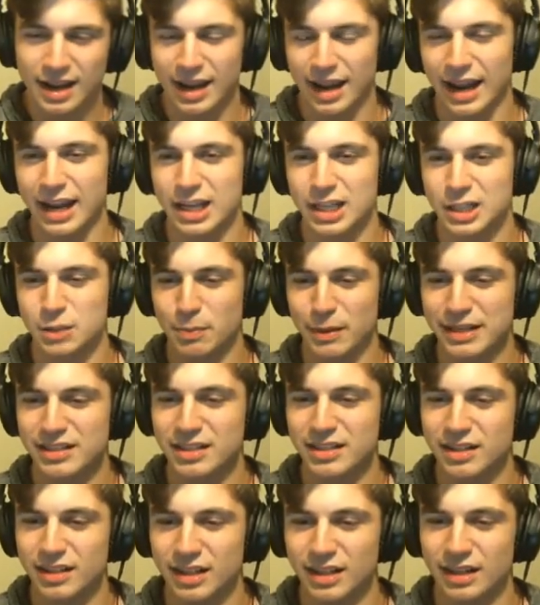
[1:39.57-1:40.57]
And it's
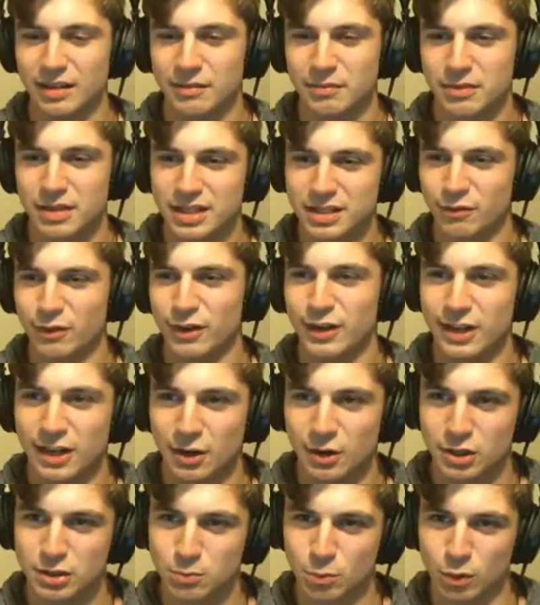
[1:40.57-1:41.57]
basically, this
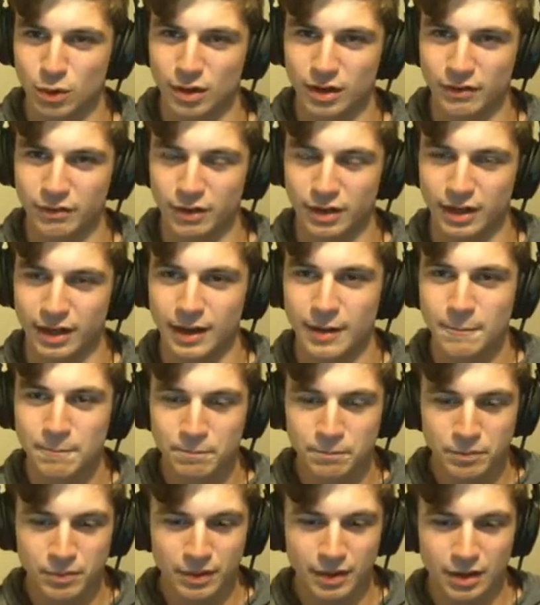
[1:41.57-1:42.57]
video is more of a
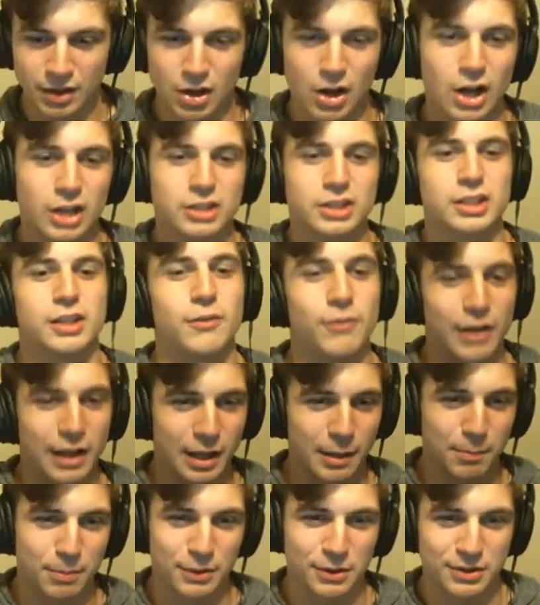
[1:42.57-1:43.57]
call to
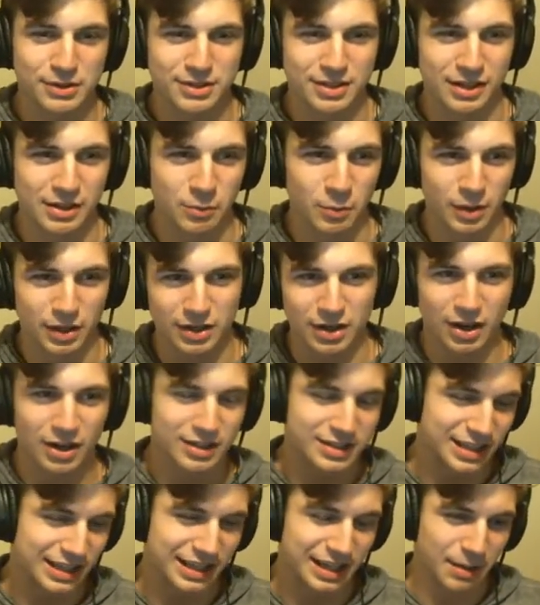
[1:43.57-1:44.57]
developers on what
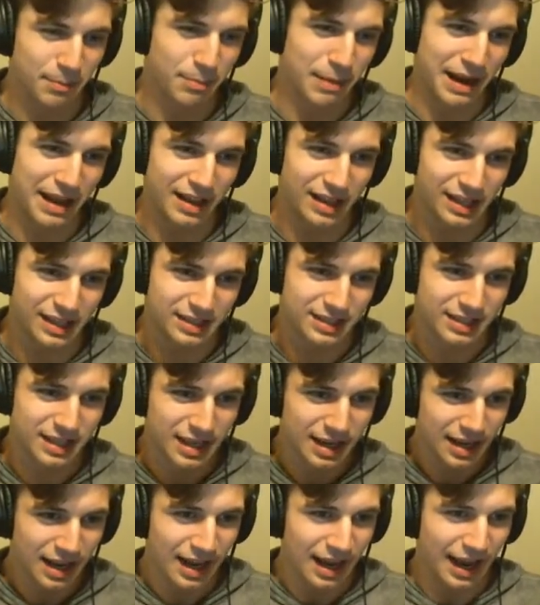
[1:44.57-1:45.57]
cards they need to balance
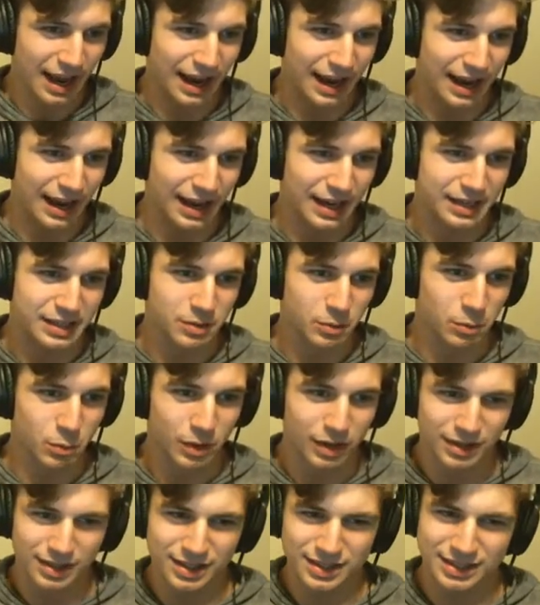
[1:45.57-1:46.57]
and
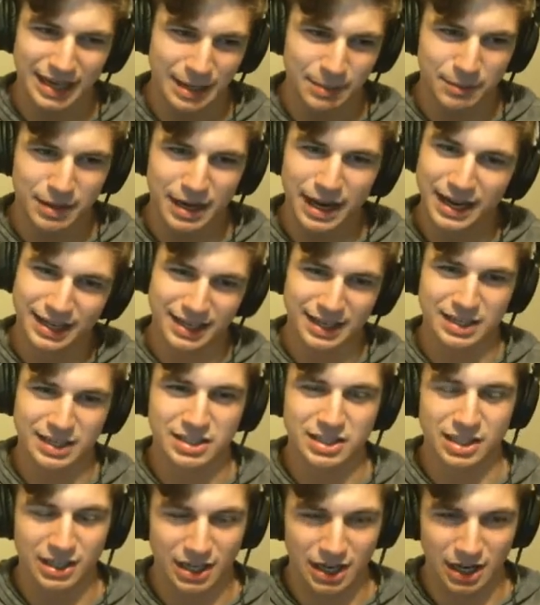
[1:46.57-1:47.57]
where this game kind of needs
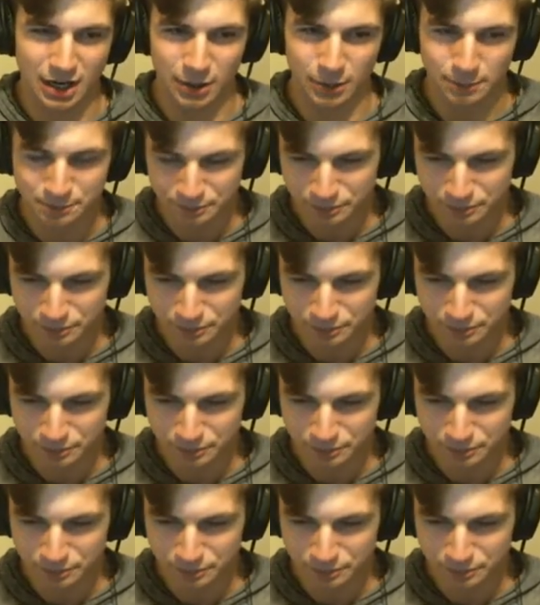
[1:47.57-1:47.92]
to go.